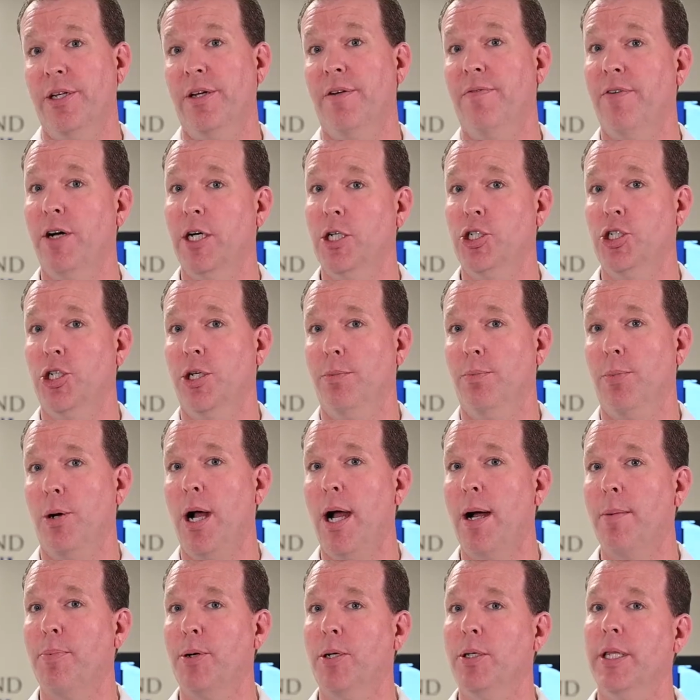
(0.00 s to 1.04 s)
to function
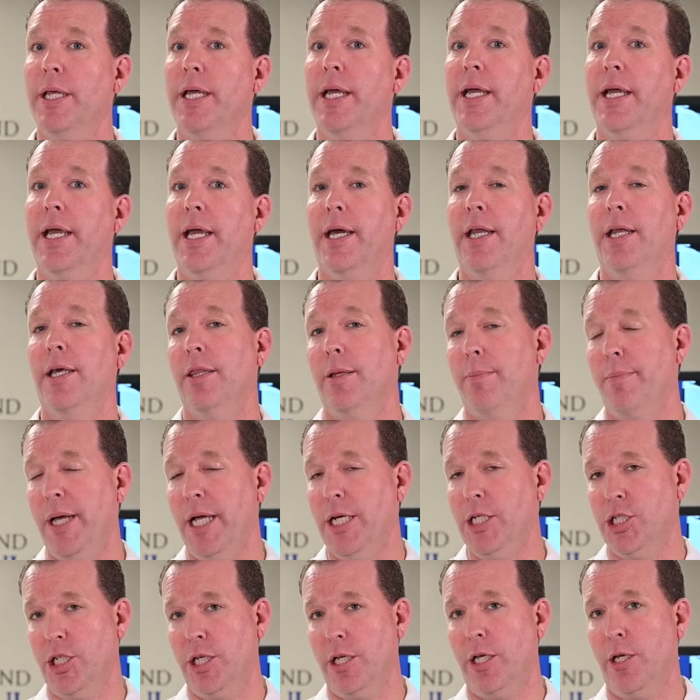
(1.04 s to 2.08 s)
properly again, and the
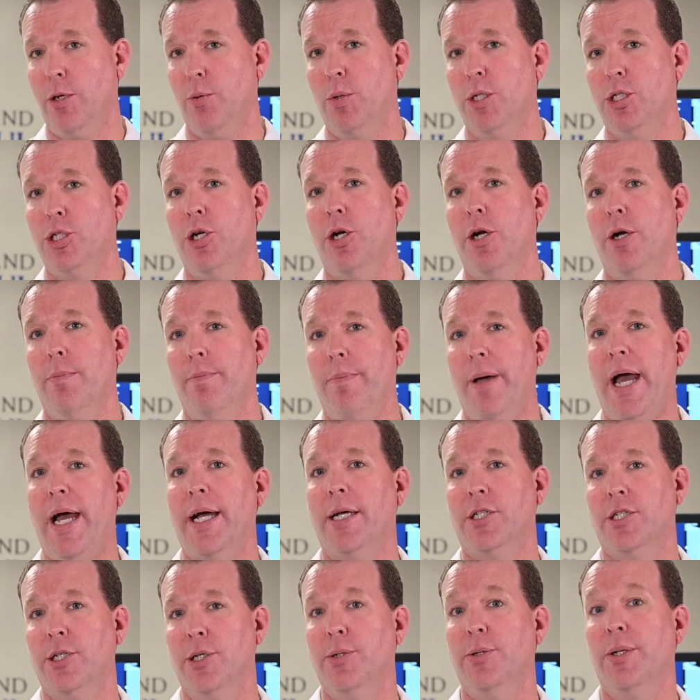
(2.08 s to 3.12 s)
patient can return
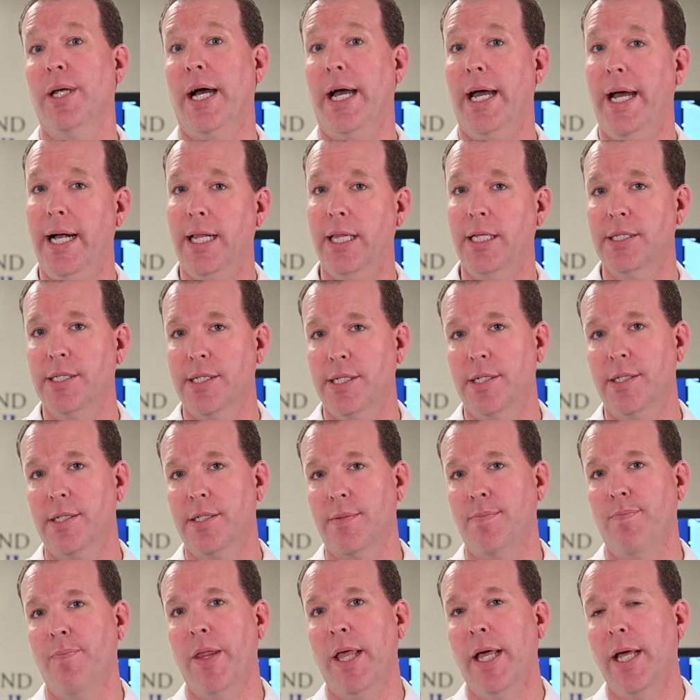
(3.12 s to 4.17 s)
back to dialysis.
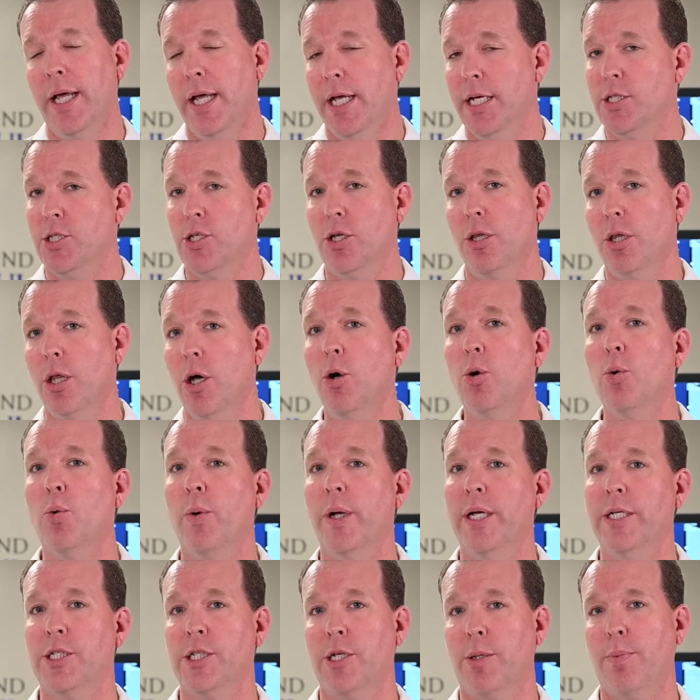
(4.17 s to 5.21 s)
It's a
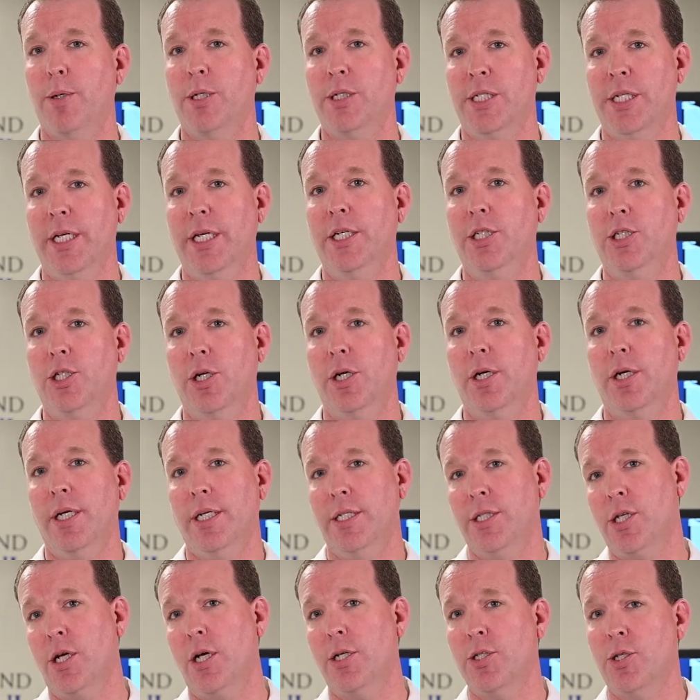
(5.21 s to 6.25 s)
low-risk procedure.
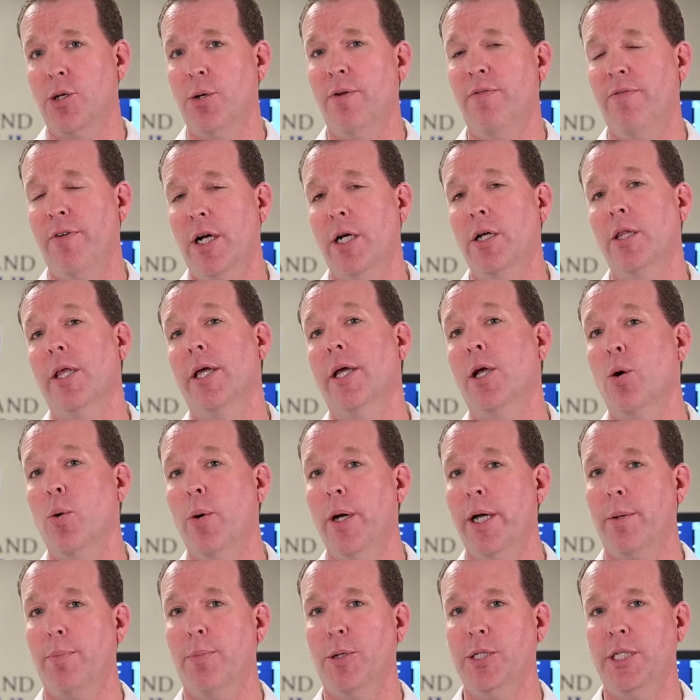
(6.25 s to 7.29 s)
It's also a fairly
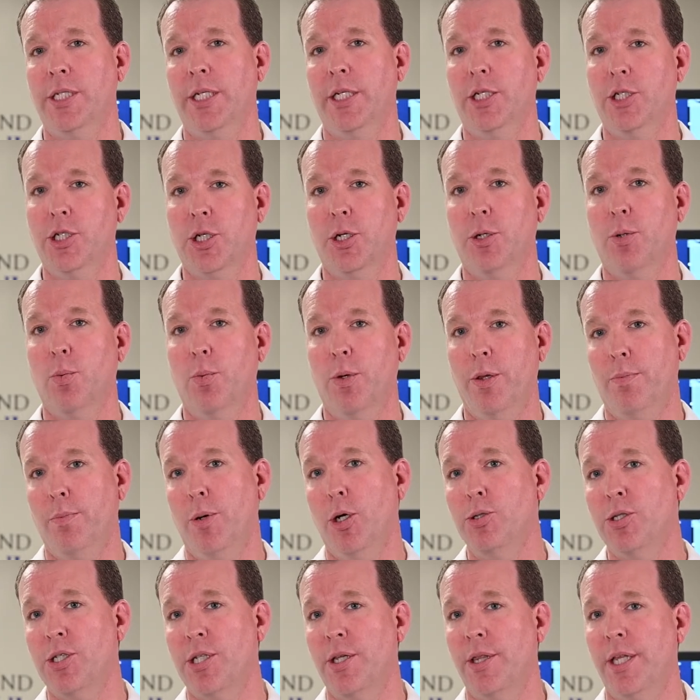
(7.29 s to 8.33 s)
quick procedure, with
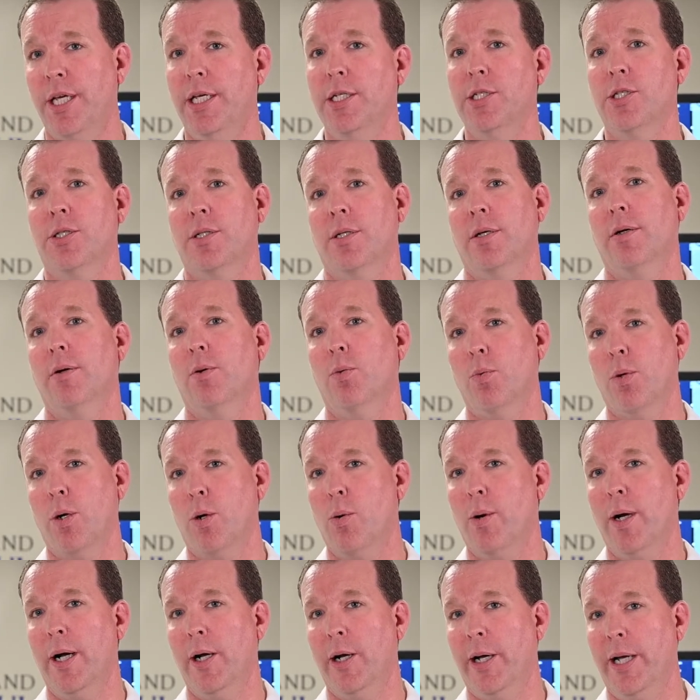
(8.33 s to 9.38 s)
most of these
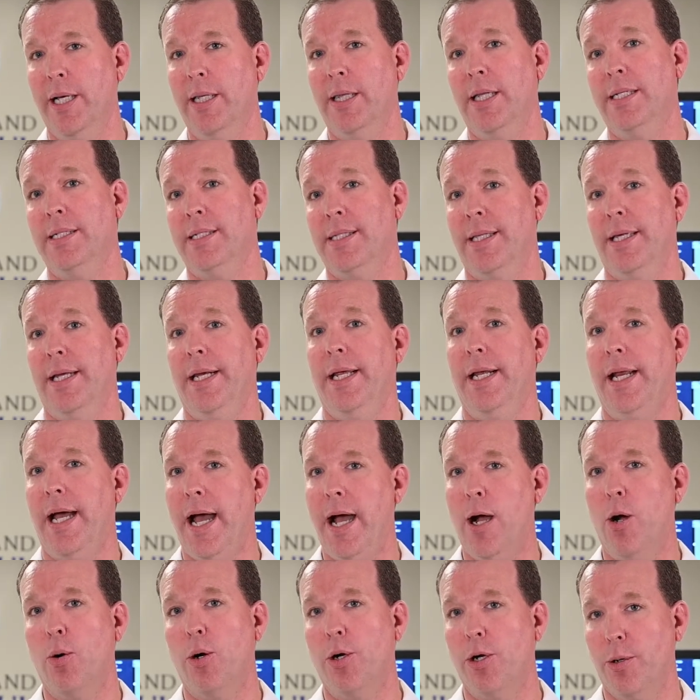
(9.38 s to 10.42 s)
requiring less than an
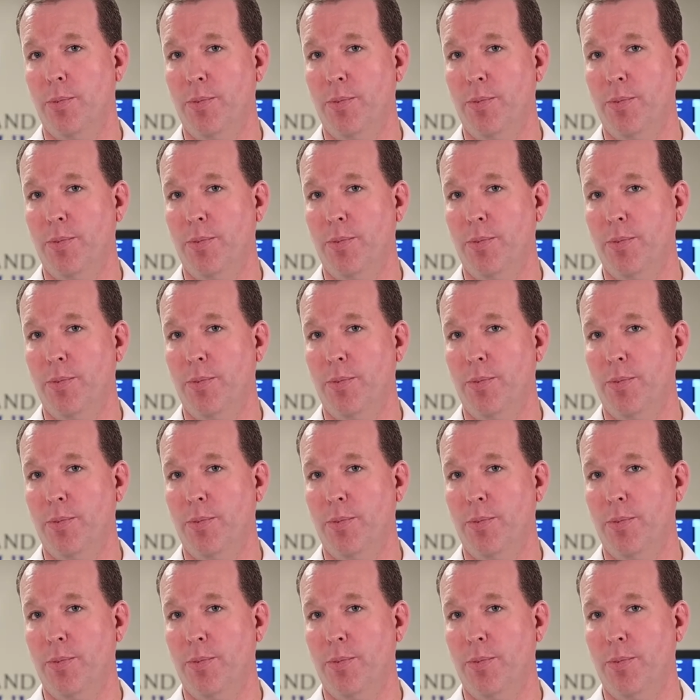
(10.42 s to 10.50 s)
hour to